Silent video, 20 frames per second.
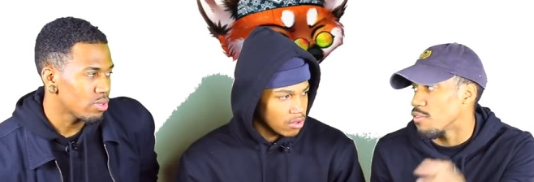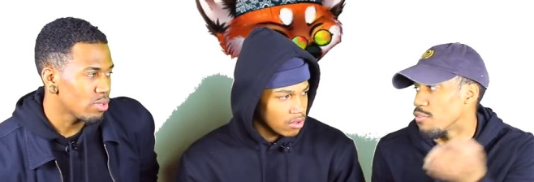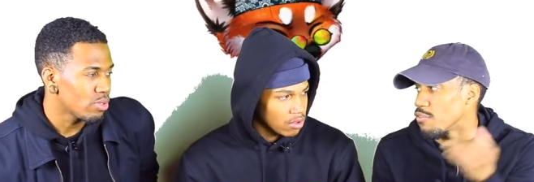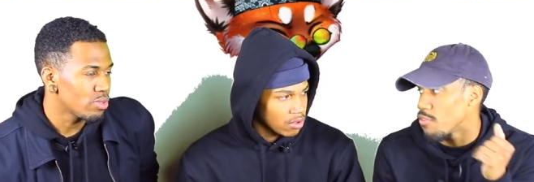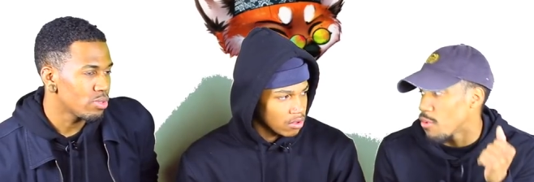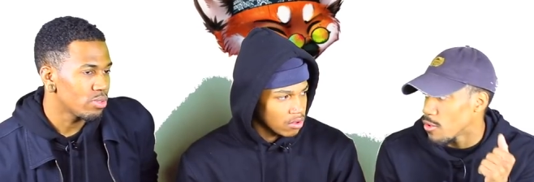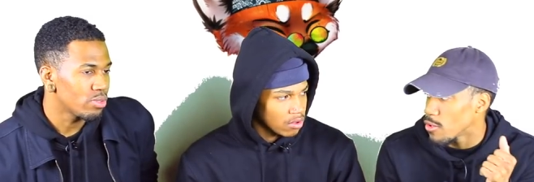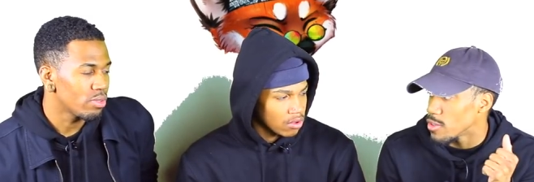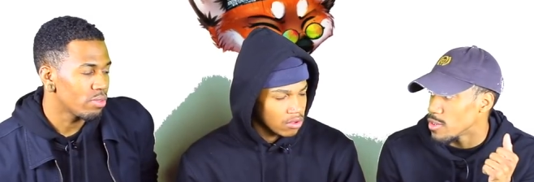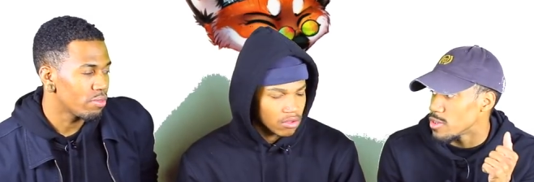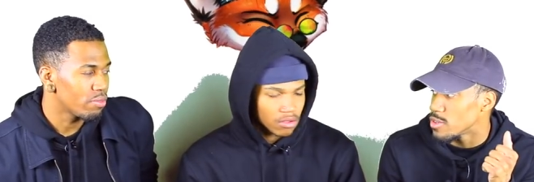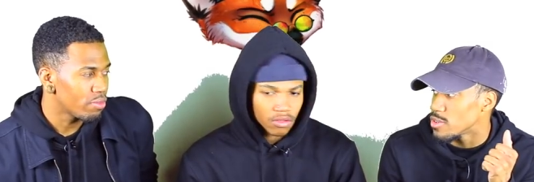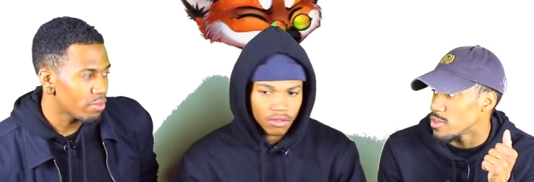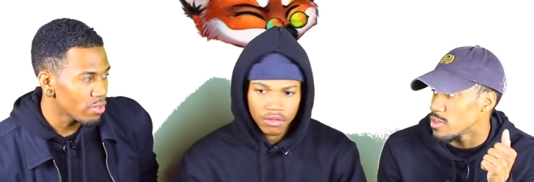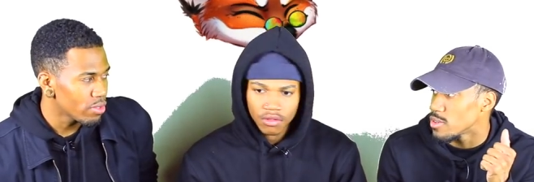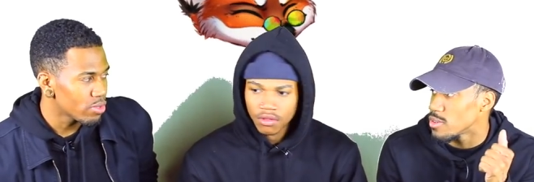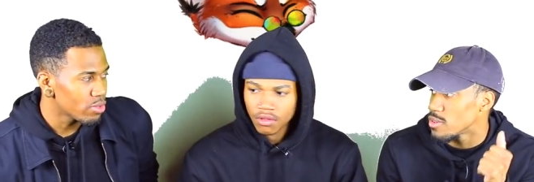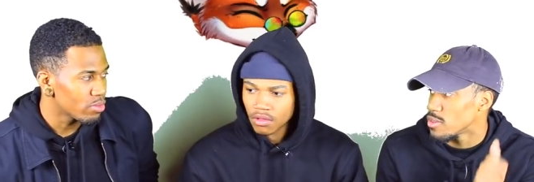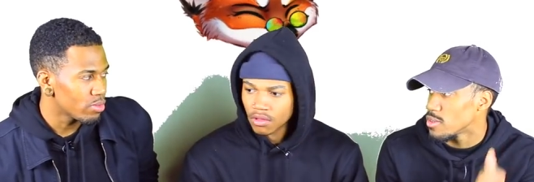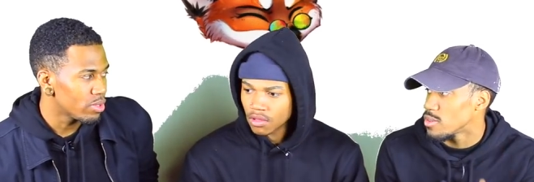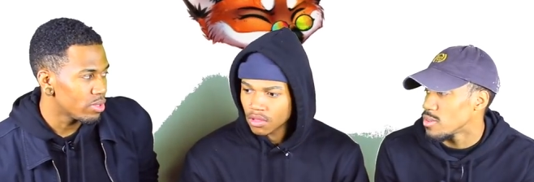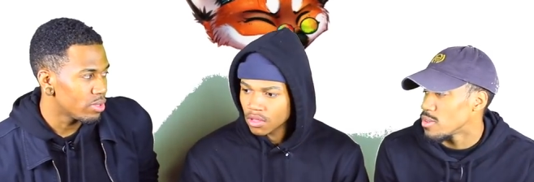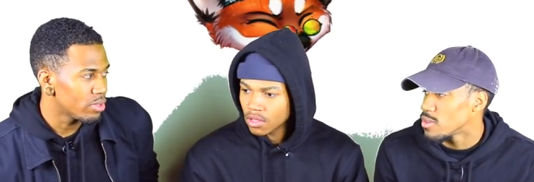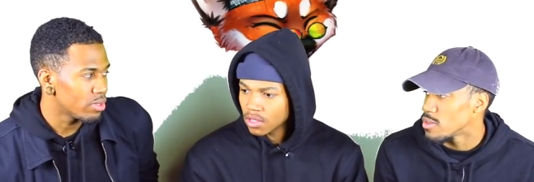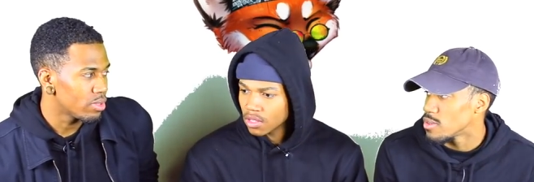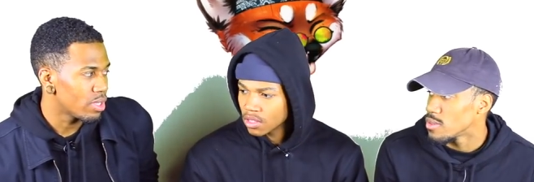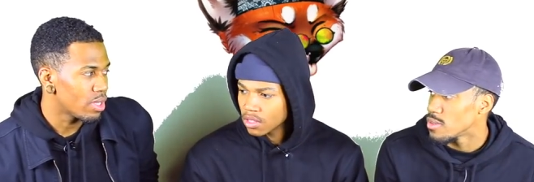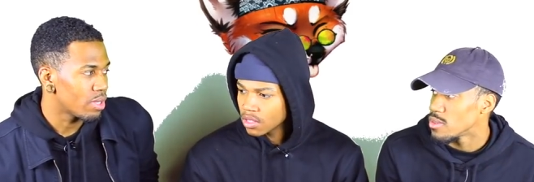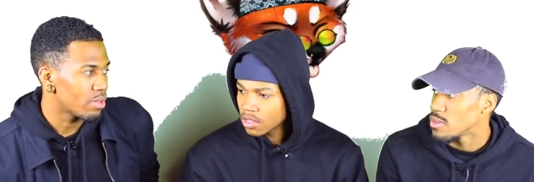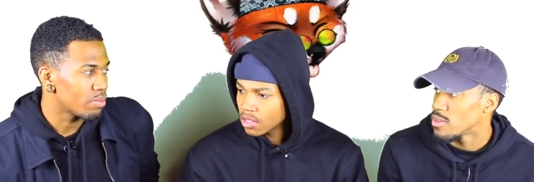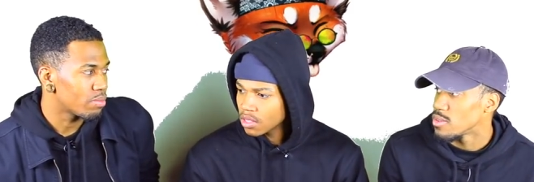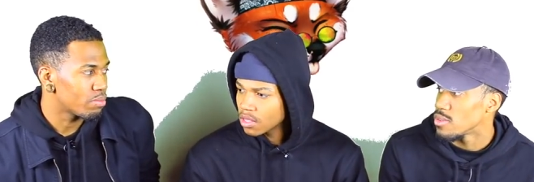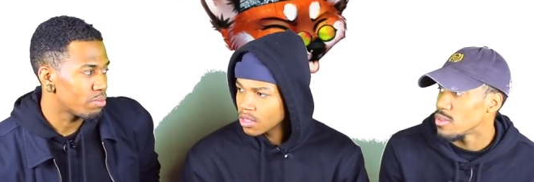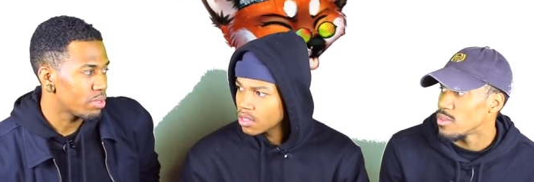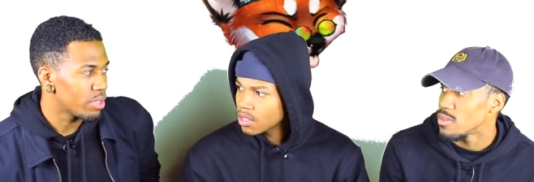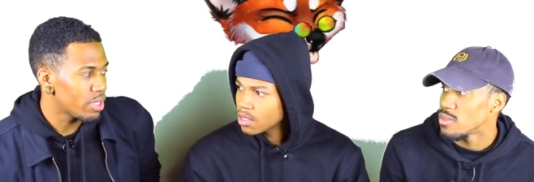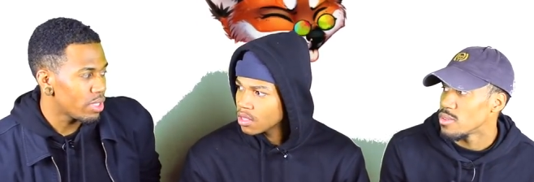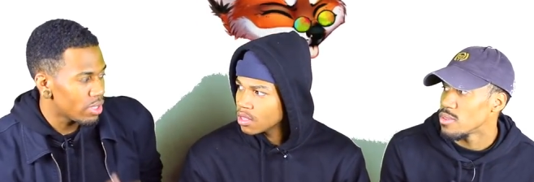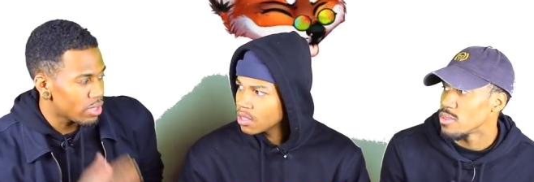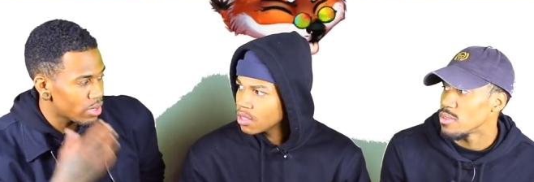Speaker 1: showed first. You the first one that
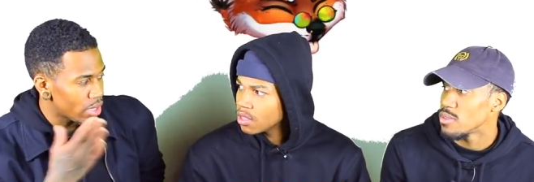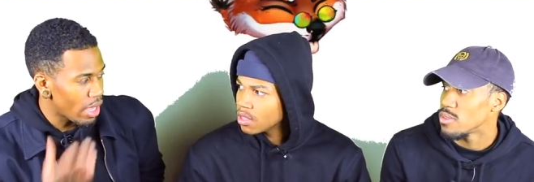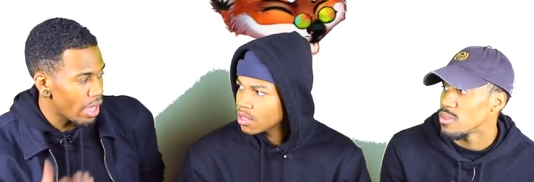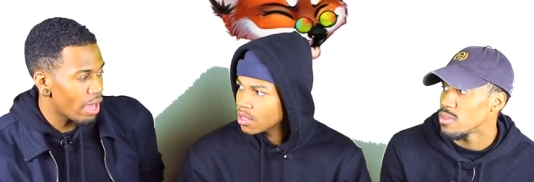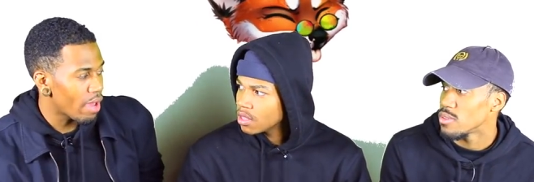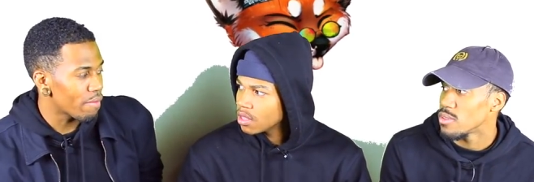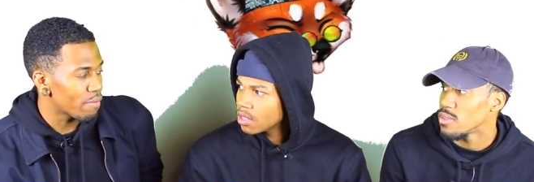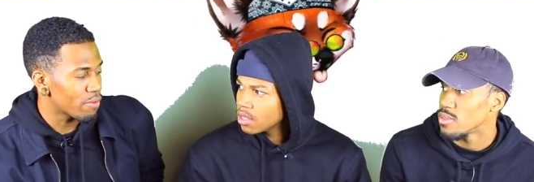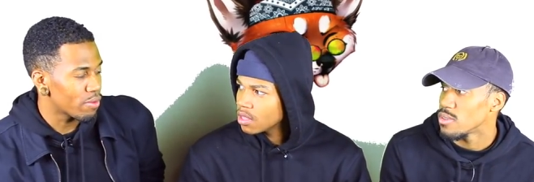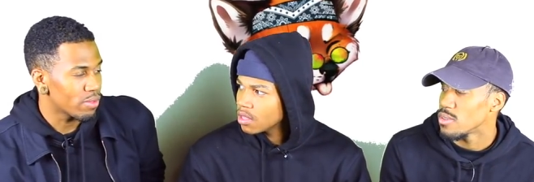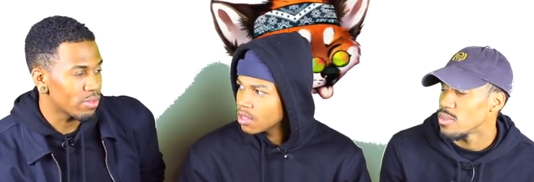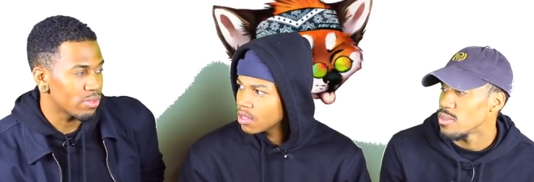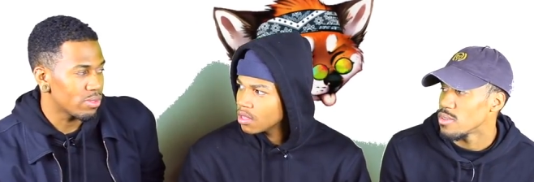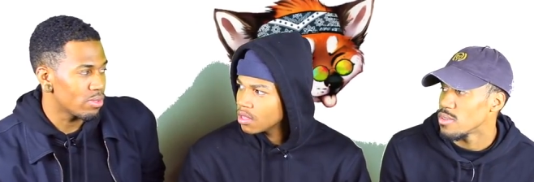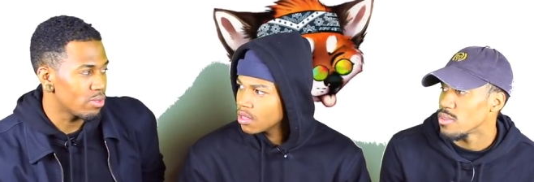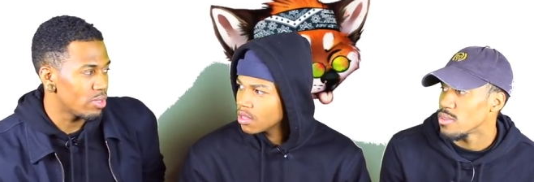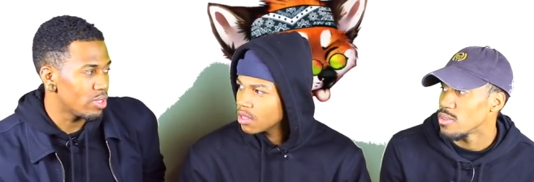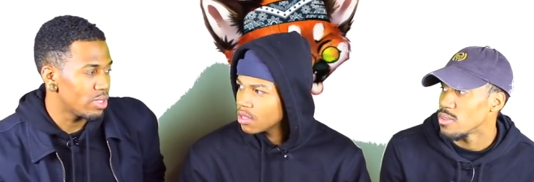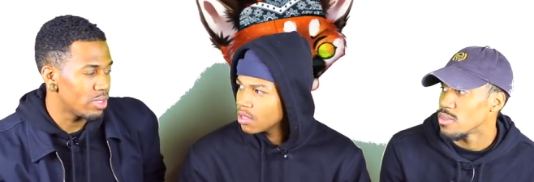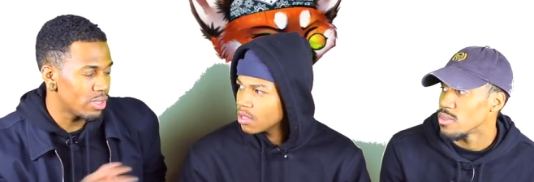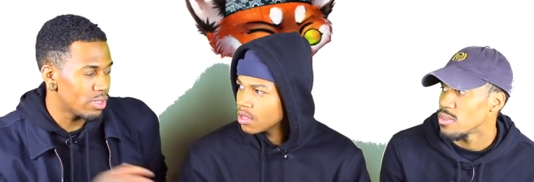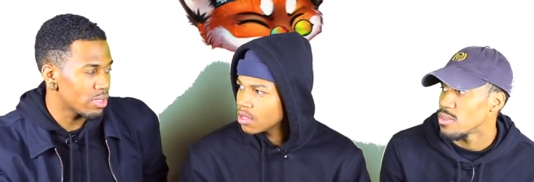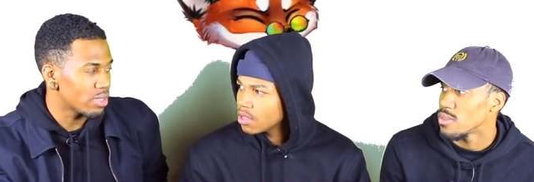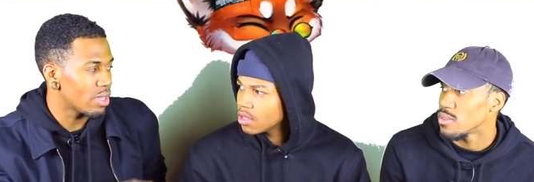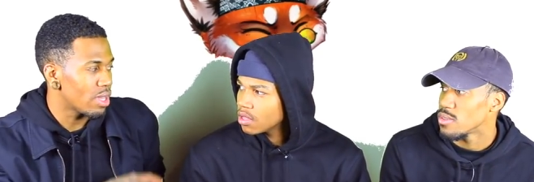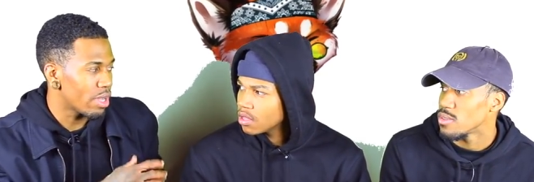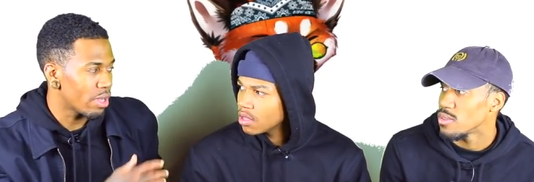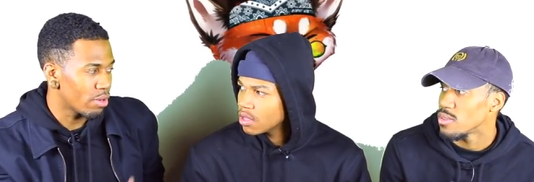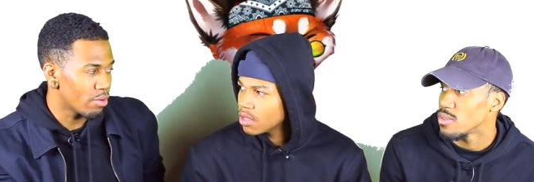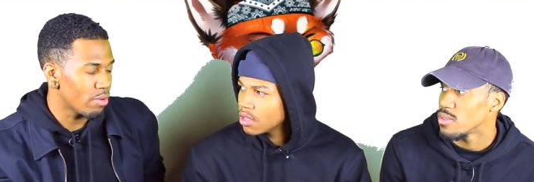plays after, so he just got